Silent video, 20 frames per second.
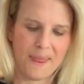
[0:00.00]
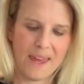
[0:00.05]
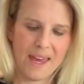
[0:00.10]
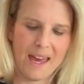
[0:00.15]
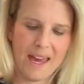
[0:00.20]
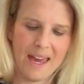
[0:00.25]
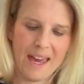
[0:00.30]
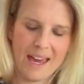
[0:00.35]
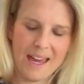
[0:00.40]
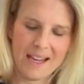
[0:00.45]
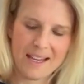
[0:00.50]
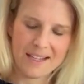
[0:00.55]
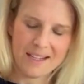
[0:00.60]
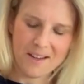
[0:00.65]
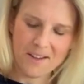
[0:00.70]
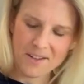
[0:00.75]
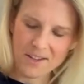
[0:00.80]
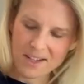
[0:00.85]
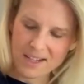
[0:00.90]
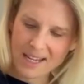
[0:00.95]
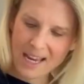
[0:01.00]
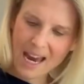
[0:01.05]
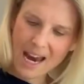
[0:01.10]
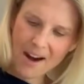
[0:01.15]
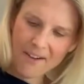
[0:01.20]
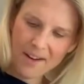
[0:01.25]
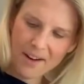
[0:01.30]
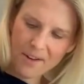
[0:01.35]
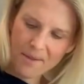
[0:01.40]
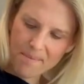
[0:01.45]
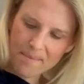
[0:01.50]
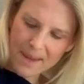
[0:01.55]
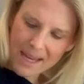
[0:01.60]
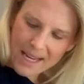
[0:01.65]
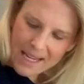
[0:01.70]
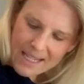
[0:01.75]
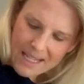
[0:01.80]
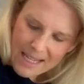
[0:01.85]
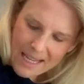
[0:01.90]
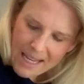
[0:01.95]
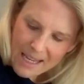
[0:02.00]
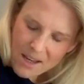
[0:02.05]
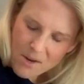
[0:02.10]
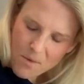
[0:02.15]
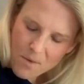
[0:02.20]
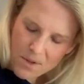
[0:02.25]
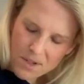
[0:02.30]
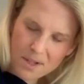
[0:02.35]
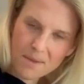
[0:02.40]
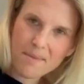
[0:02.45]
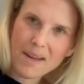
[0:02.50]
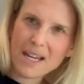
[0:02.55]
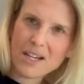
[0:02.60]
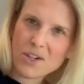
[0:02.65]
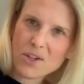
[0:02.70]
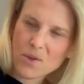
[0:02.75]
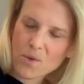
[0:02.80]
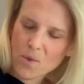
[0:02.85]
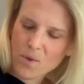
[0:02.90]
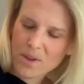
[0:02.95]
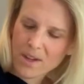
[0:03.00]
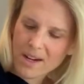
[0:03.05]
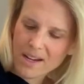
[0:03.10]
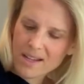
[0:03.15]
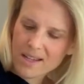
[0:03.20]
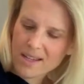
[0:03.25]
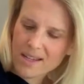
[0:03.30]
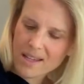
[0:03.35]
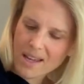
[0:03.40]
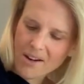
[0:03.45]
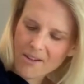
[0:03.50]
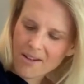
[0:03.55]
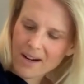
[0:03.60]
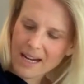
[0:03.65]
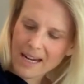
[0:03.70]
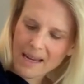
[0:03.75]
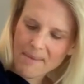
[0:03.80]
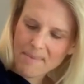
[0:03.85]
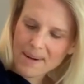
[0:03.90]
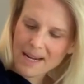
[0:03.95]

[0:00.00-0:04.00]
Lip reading: Okay, so just carry on mixing. You want to make sure that it's thoroughly